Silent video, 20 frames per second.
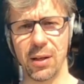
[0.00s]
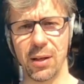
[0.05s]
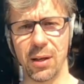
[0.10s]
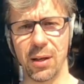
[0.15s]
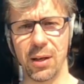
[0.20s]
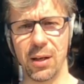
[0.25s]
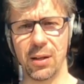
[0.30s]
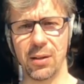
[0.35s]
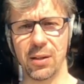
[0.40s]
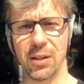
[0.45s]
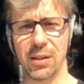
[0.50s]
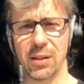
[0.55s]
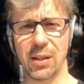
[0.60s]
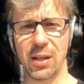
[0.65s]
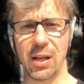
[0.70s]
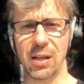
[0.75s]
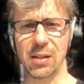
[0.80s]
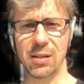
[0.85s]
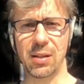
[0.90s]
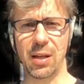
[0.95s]
in this
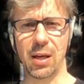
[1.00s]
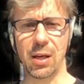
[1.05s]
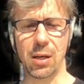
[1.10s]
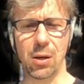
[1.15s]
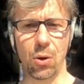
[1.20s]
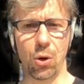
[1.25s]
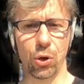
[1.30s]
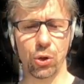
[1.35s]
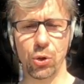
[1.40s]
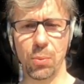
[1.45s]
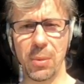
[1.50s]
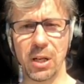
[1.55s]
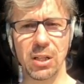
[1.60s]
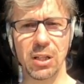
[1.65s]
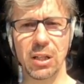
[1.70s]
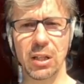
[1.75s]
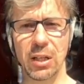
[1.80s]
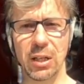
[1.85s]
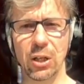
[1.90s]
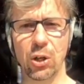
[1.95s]
case, they
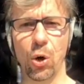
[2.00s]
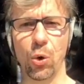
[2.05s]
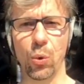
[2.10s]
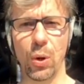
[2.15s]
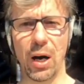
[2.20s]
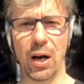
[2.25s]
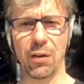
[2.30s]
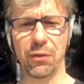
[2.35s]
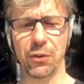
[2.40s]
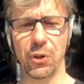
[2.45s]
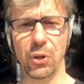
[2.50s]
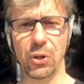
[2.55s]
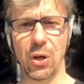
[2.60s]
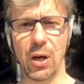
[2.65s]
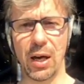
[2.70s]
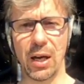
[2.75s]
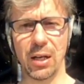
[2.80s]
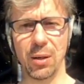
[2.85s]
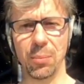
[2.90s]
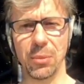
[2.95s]
automatically go after your
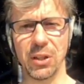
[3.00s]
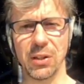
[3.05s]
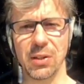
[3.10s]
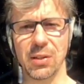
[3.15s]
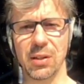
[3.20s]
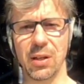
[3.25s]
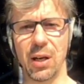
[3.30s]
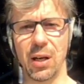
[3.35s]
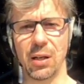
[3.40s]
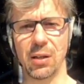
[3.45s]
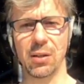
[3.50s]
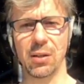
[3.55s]
enemies. And